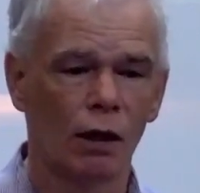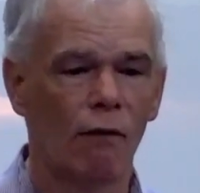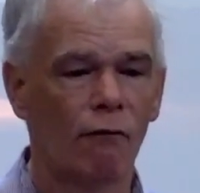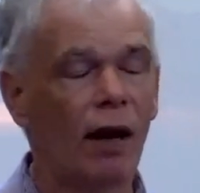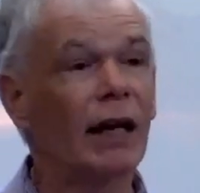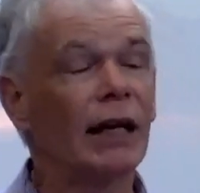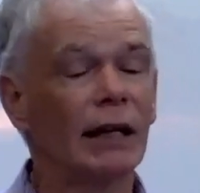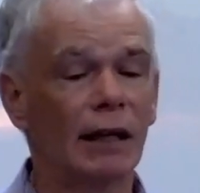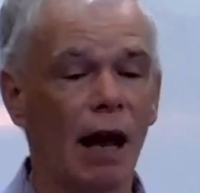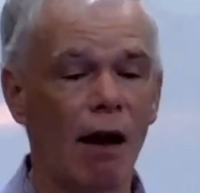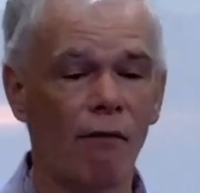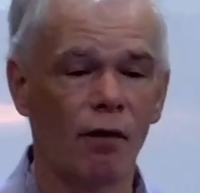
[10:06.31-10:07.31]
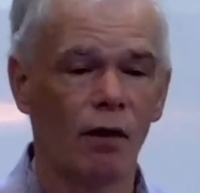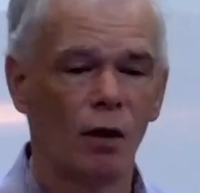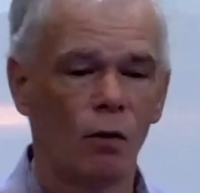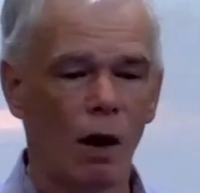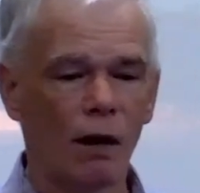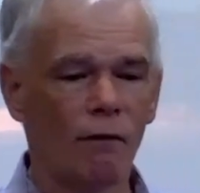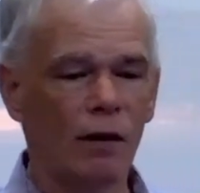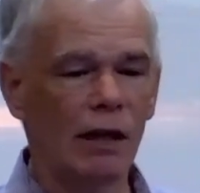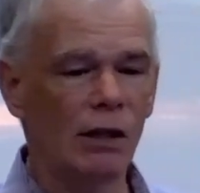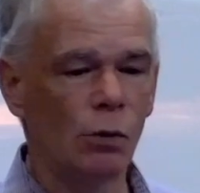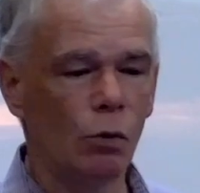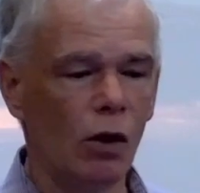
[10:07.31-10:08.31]
Funnily enough, one of
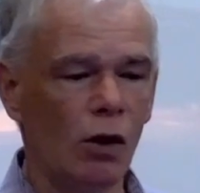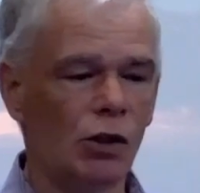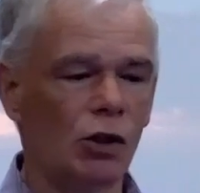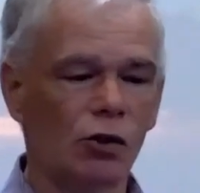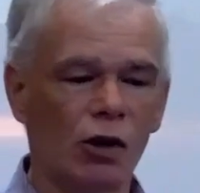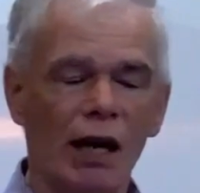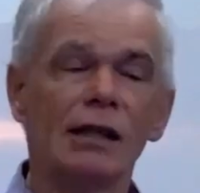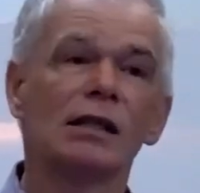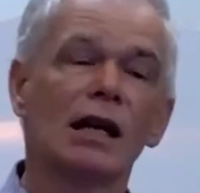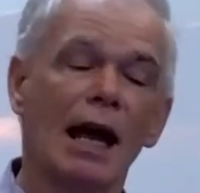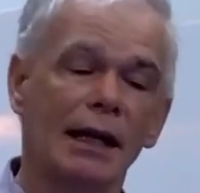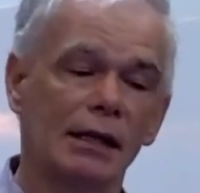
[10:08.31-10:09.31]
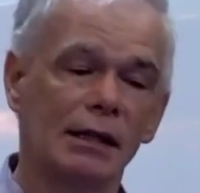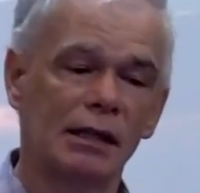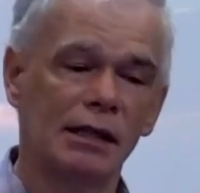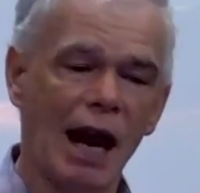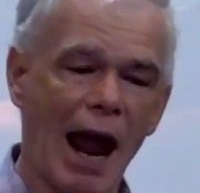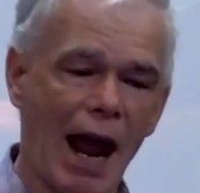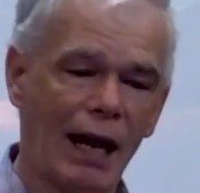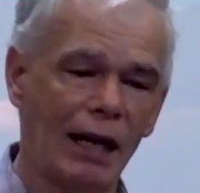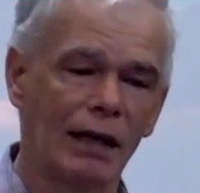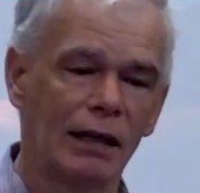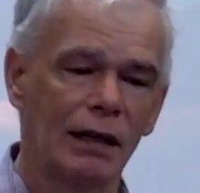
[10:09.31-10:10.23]
these words translated sack